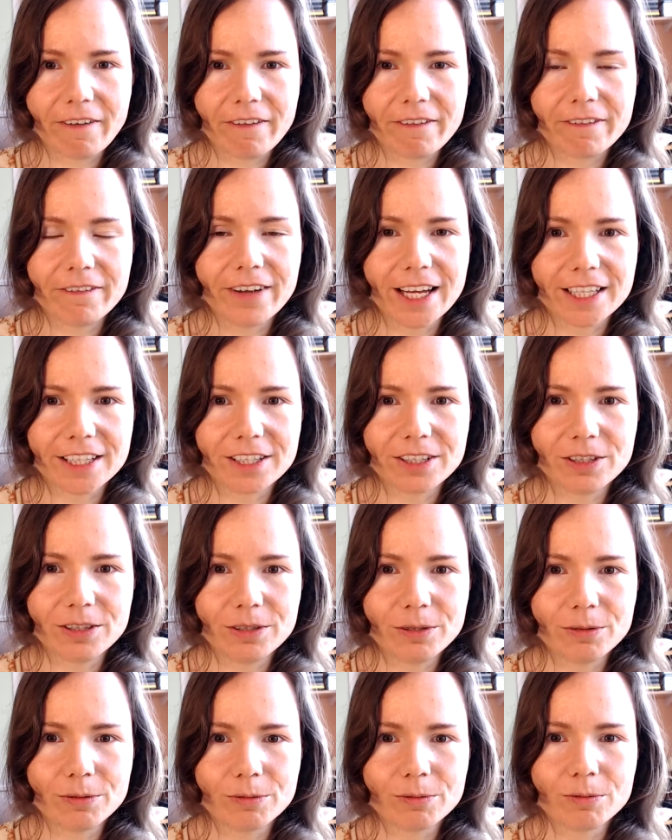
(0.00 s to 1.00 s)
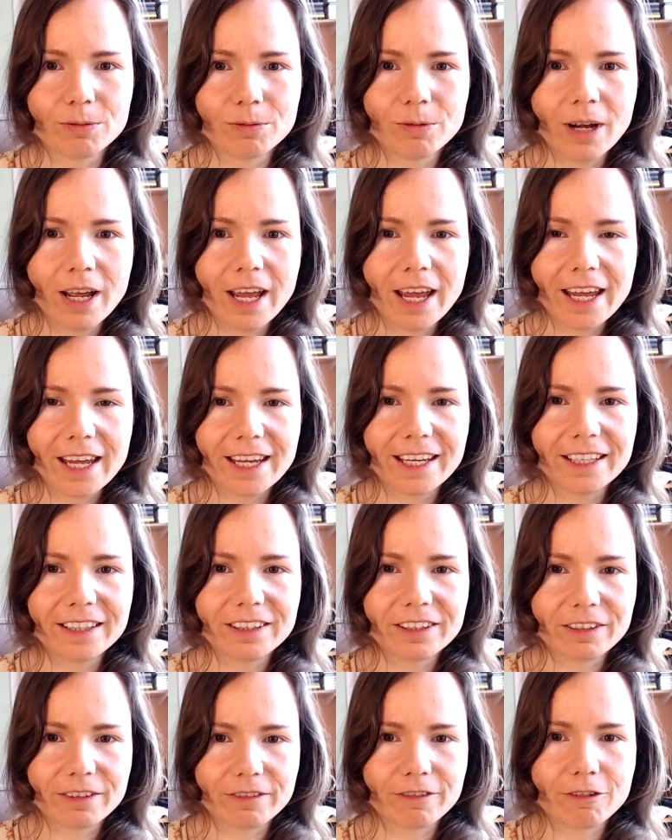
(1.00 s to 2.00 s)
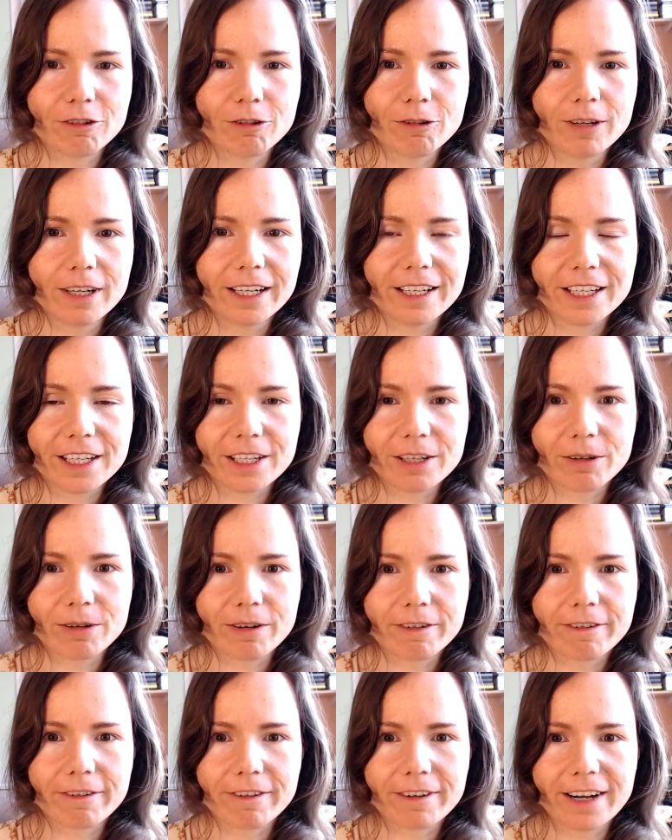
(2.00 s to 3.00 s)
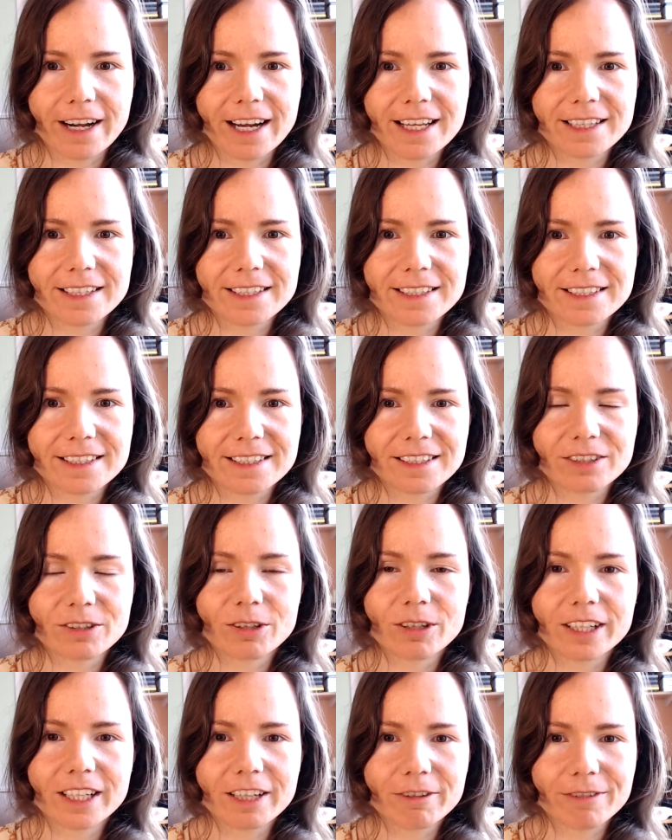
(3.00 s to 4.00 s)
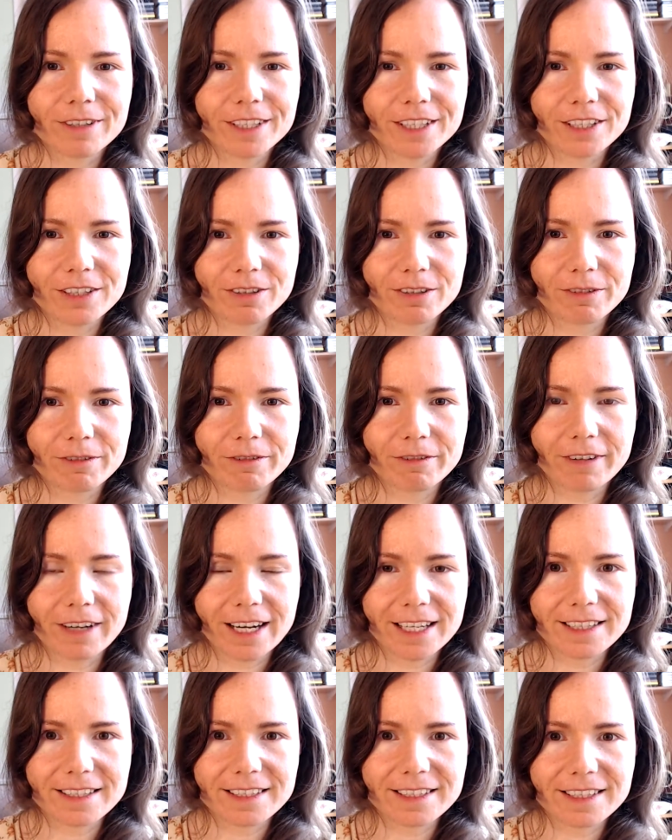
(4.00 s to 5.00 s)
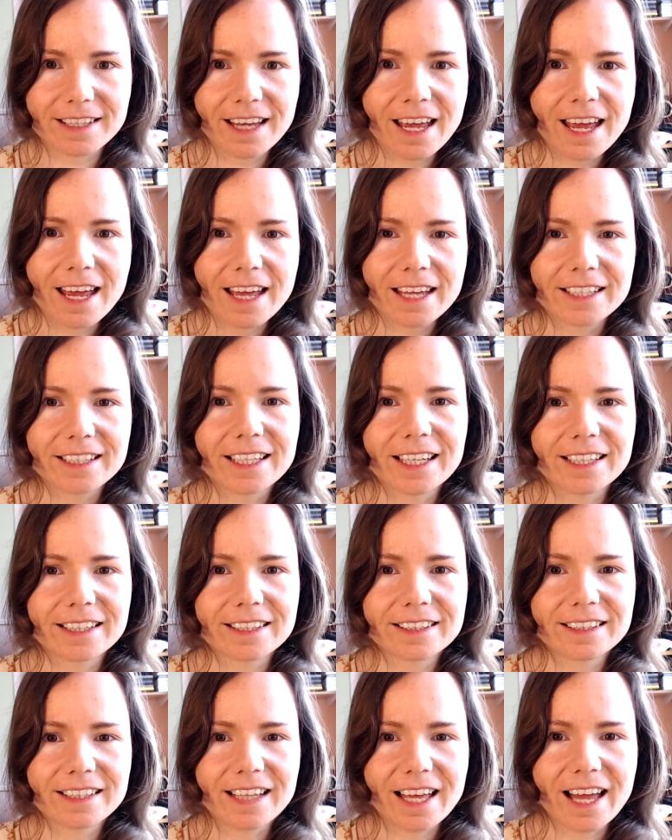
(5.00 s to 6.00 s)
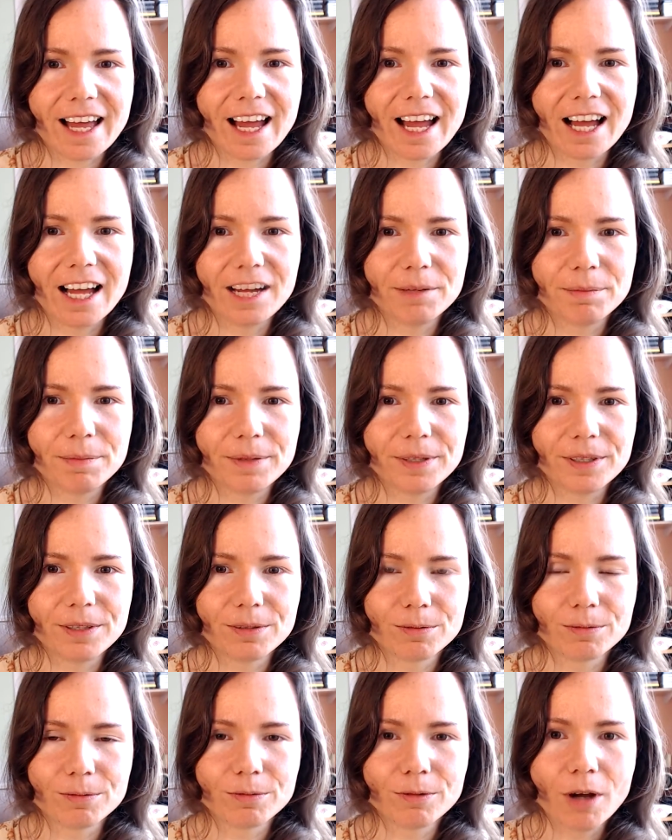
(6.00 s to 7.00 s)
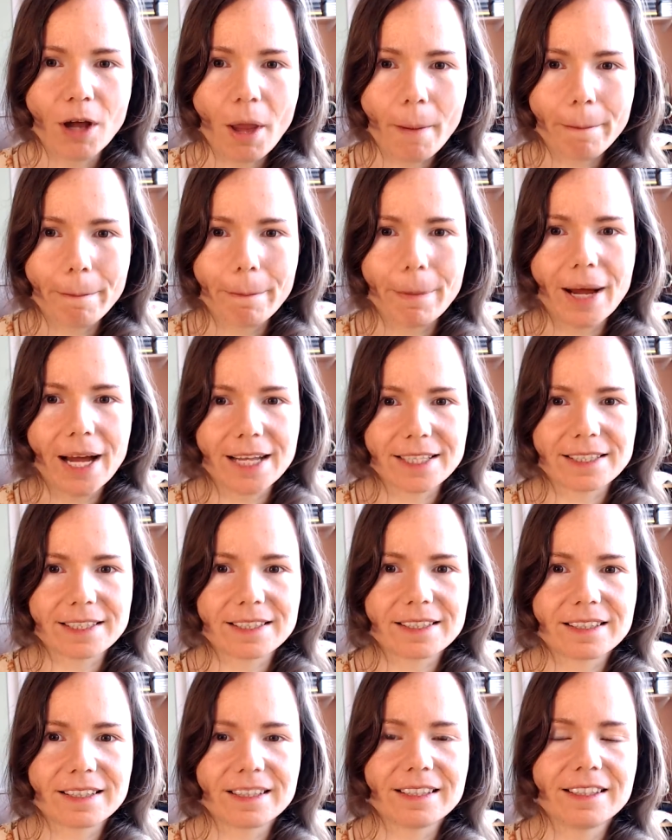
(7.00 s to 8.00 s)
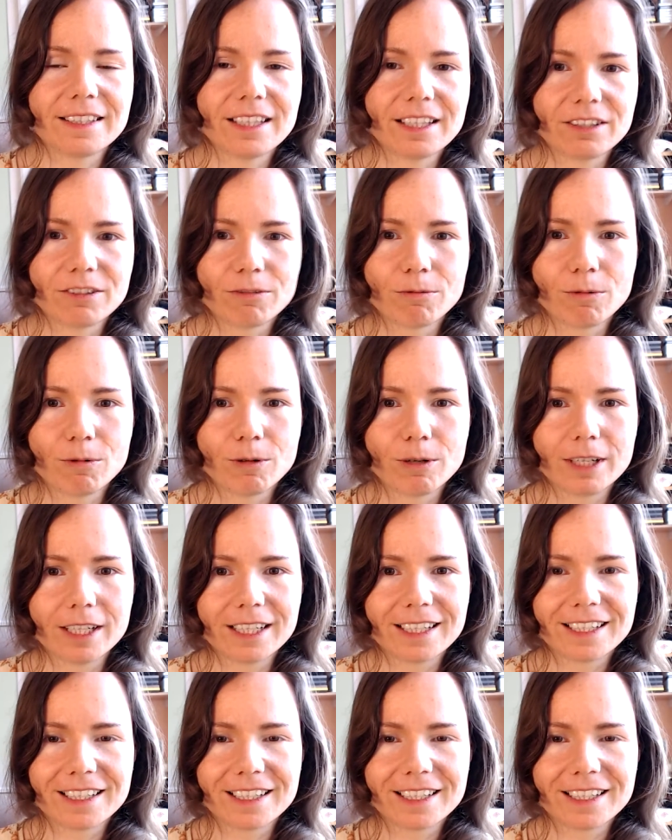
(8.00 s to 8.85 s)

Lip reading: when you hit a wall, your friends, talking with your friends, can help you past that wall.